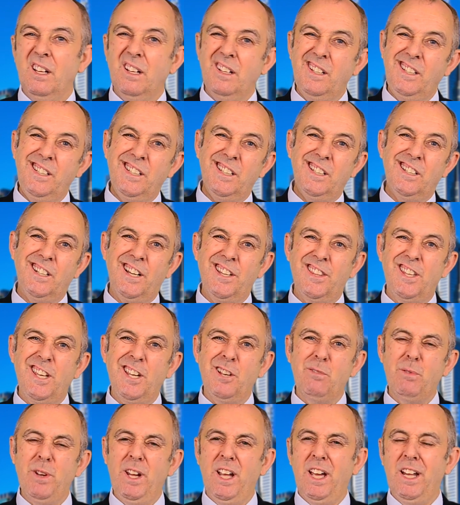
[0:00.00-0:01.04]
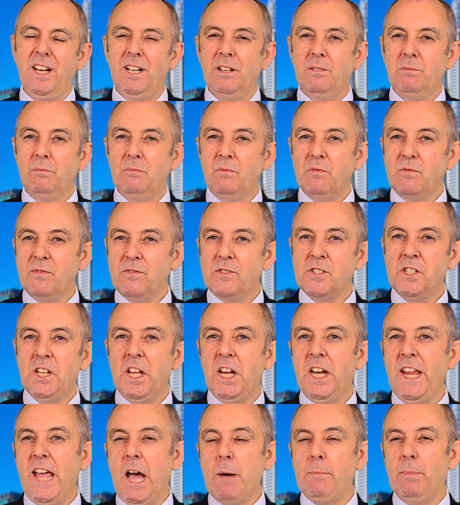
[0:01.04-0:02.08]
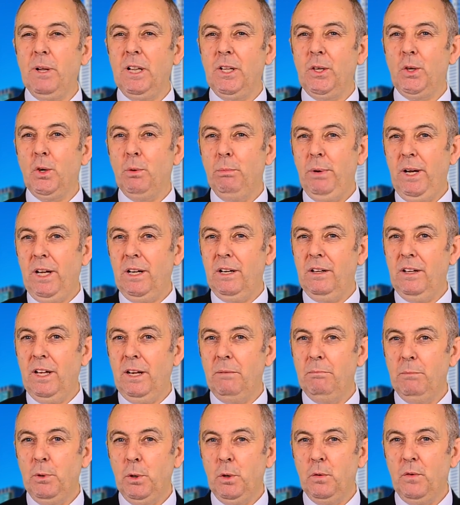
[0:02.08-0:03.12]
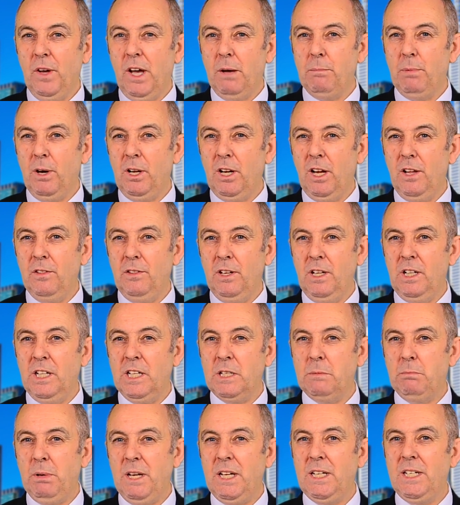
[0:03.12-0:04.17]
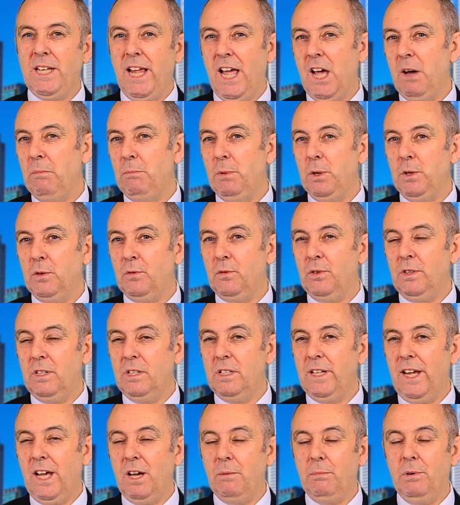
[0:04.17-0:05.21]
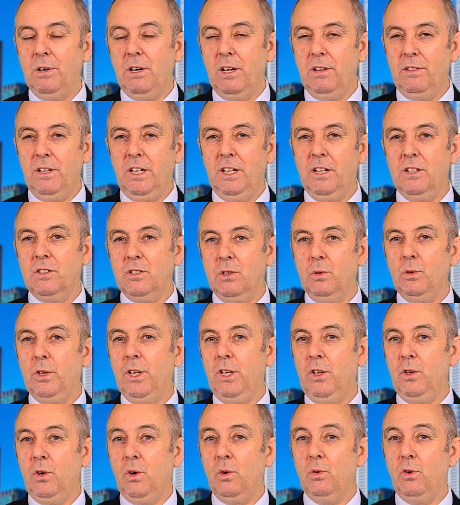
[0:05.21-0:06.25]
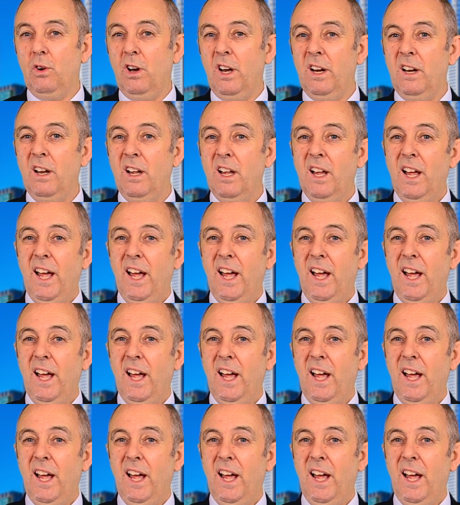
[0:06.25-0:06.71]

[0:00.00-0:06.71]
I think we're going to steady up a little bit and then move up. I don't think there's big down moves for the Dow, but I think it's looking all right.